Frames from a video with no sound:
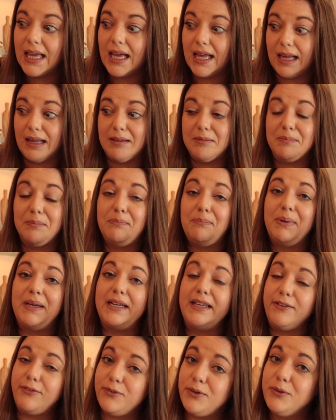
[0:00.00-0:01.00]
Um,
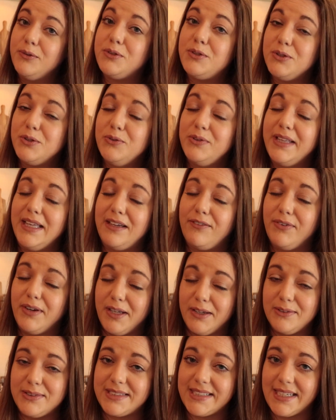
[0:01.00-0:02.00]
but if you do like
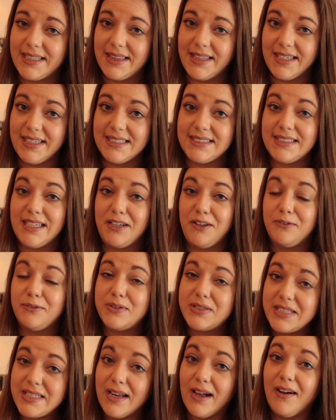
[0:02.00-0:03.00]
videos like this and you've
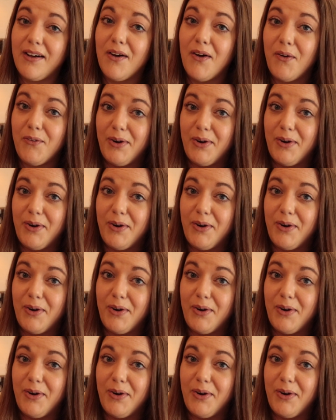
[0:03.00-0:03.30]
stuck